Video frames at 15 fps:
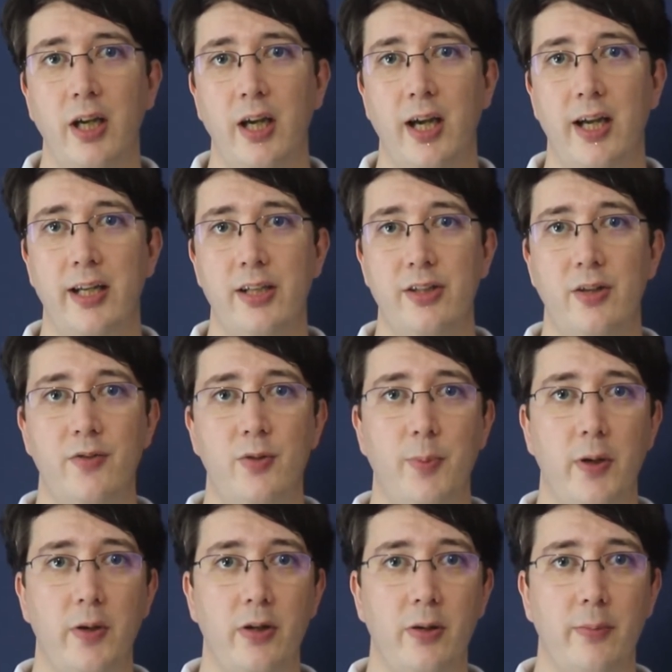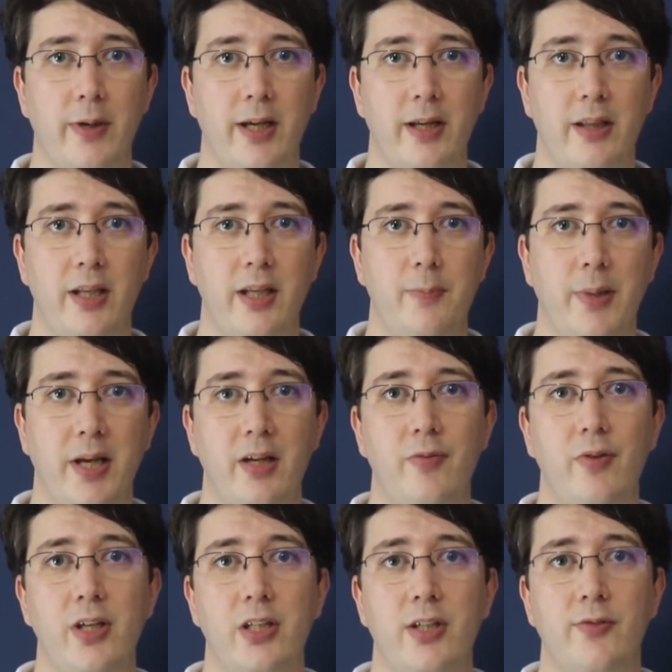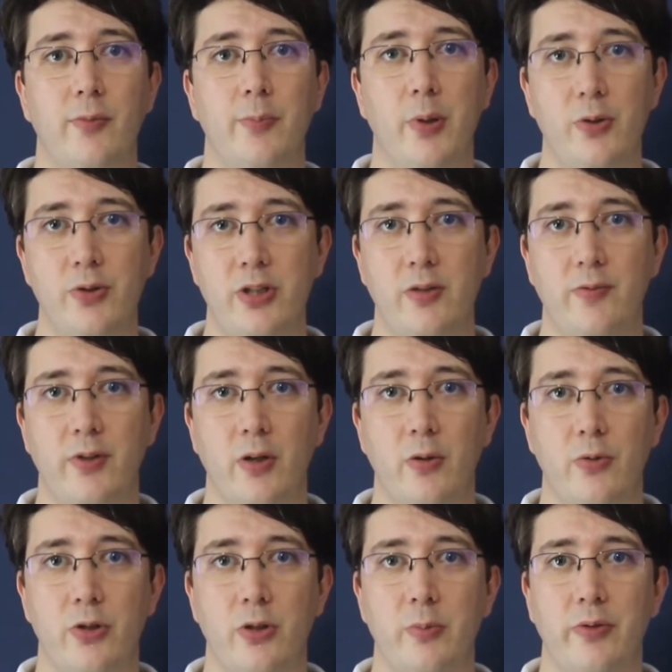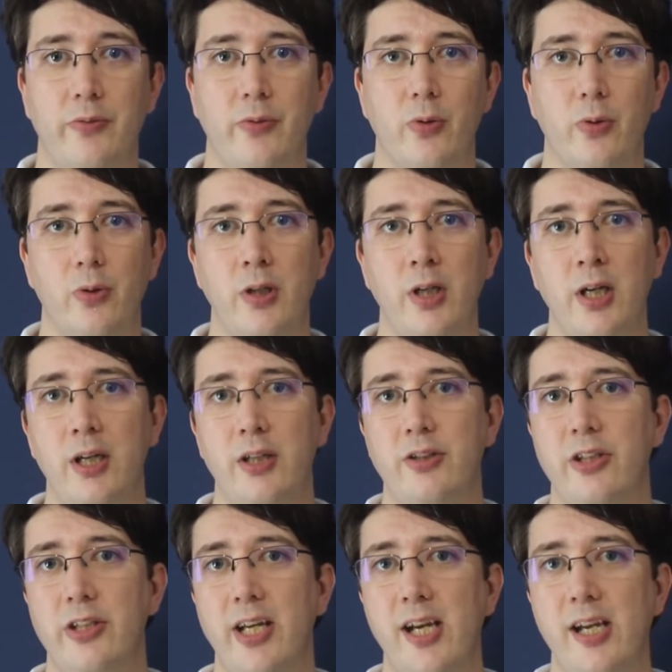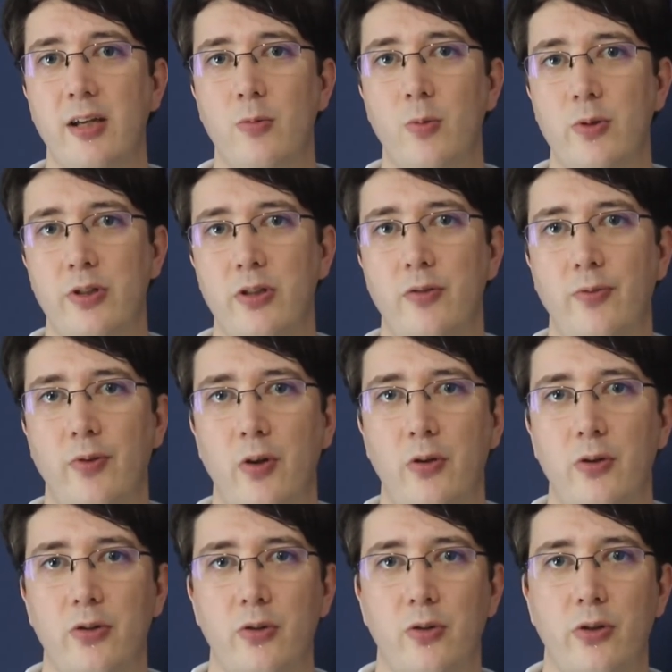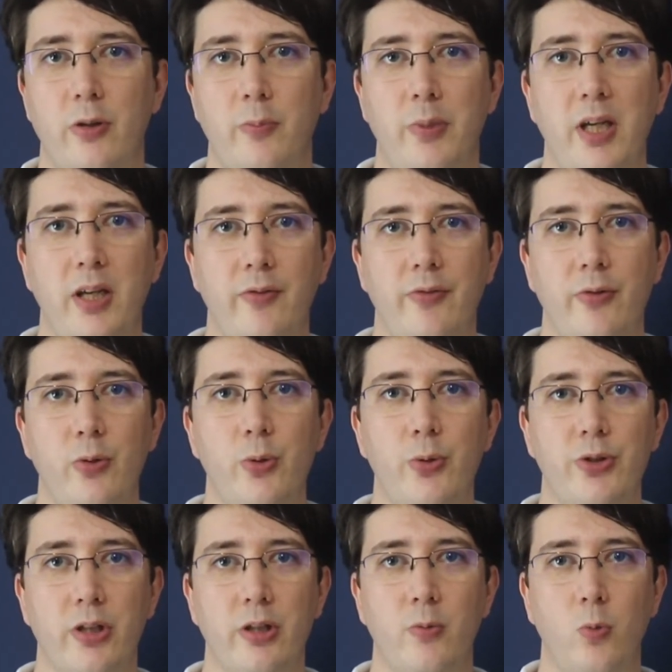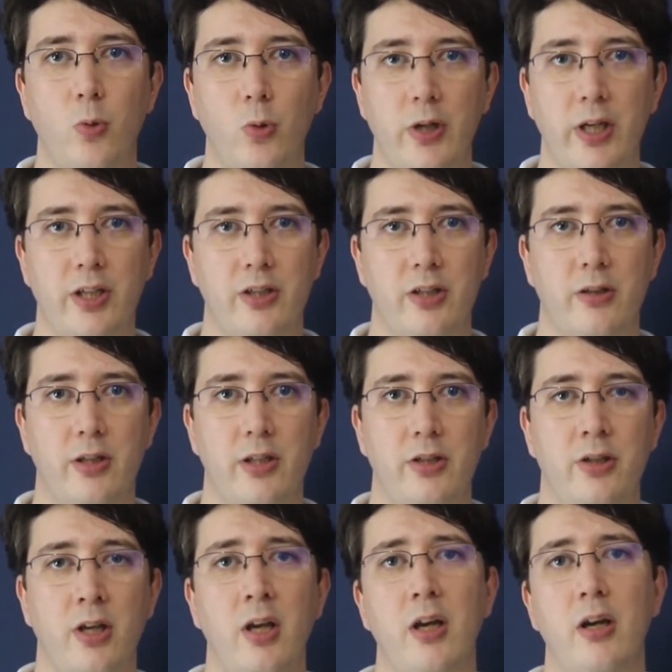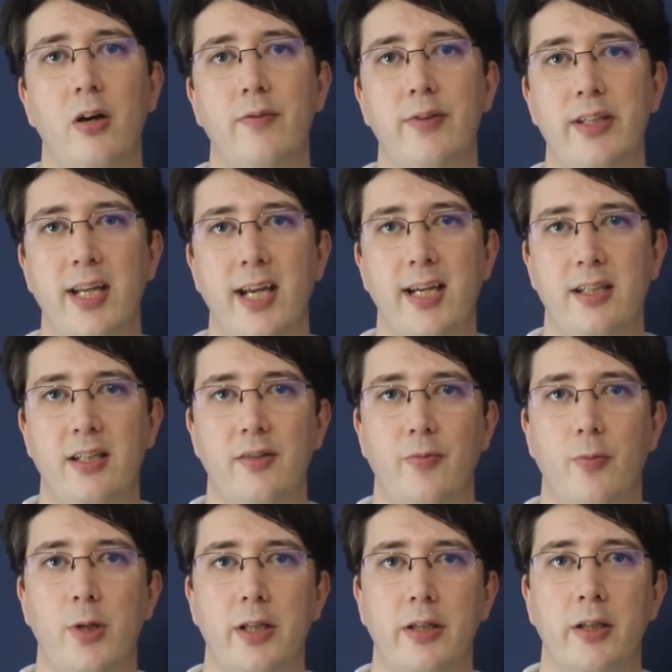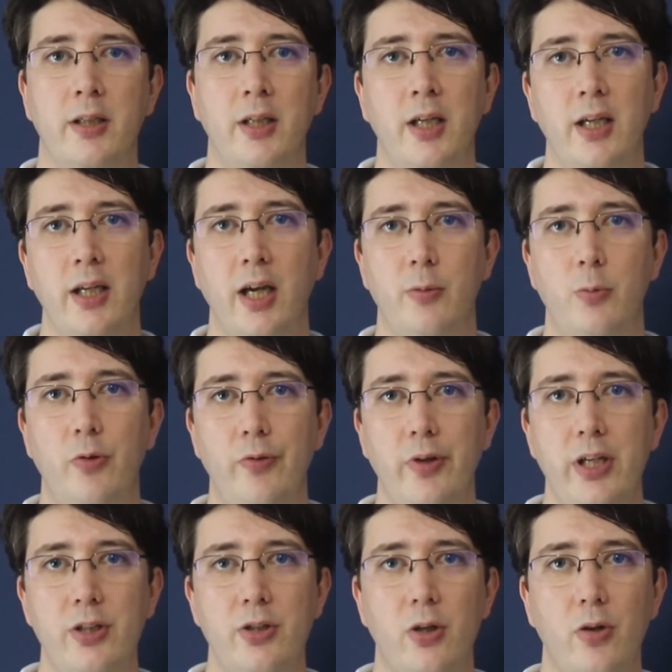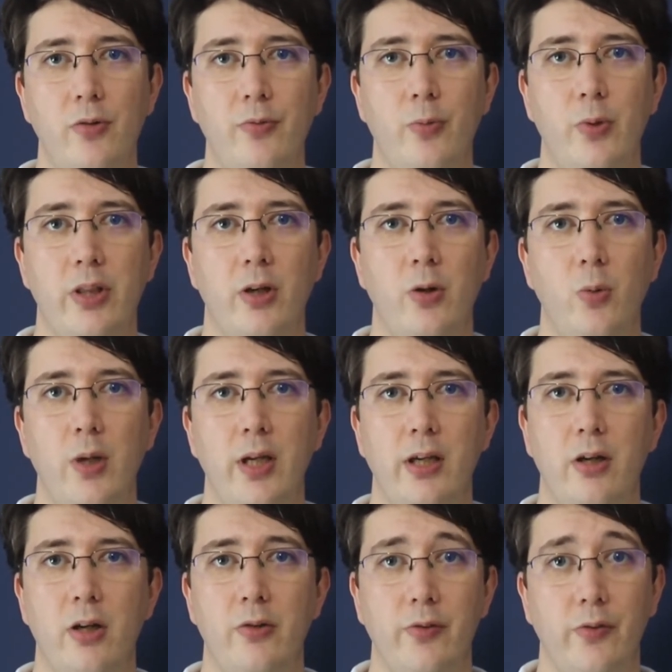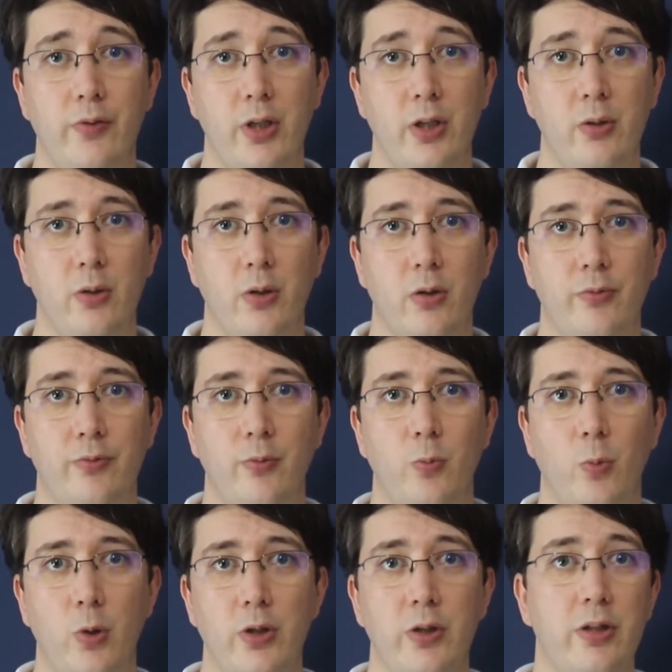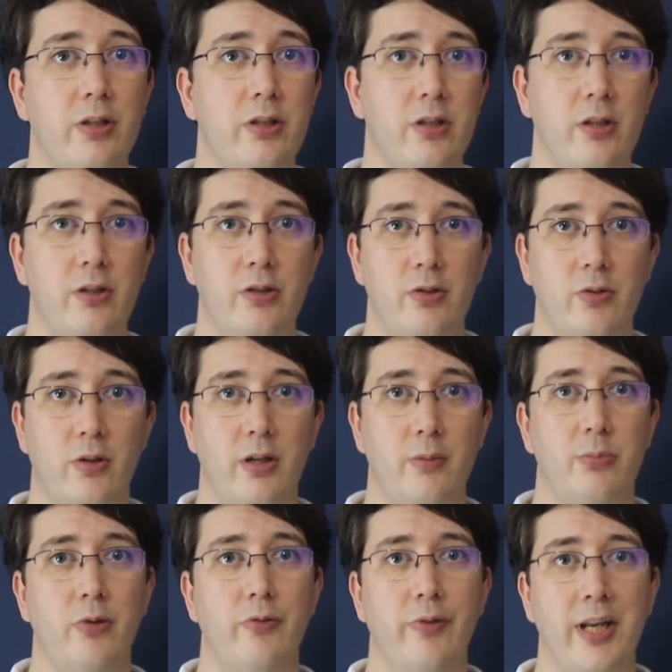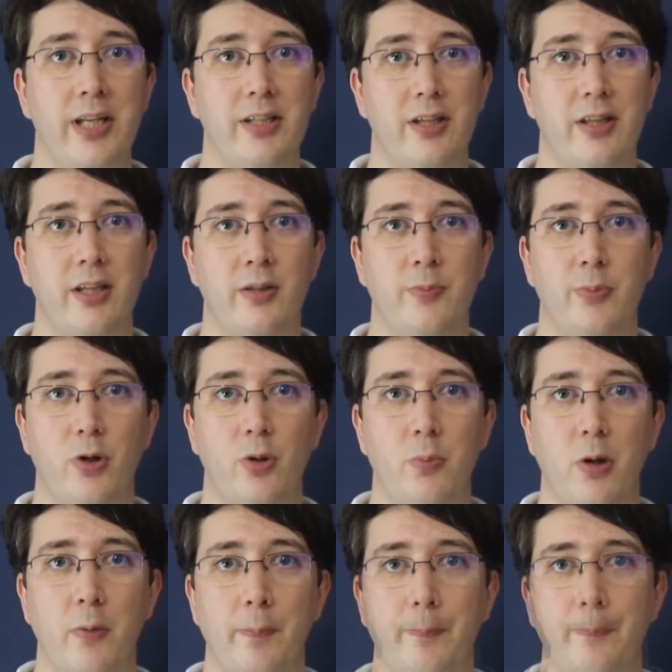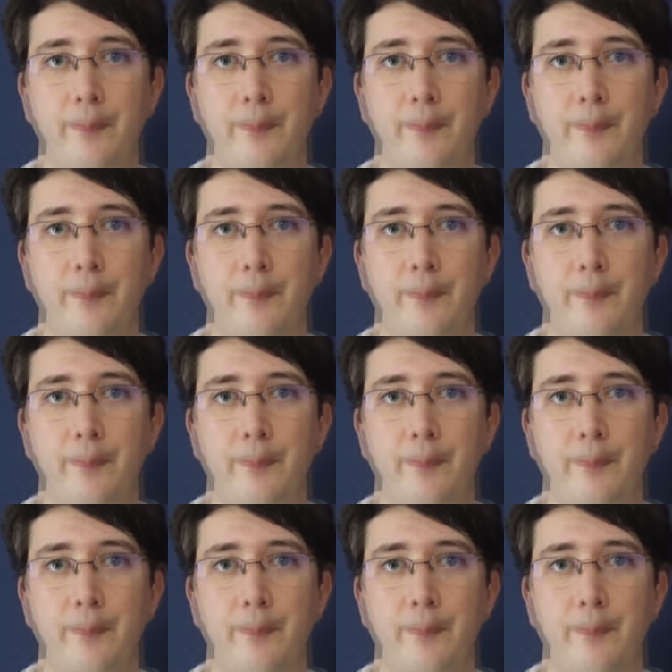And as I've spoken about the benefits of a positive culture before, today I wanted to focus on the pitfalls and the warning signs of a negative one. And we'll finish off with a quick overview of what you can do to try and prevent this problem.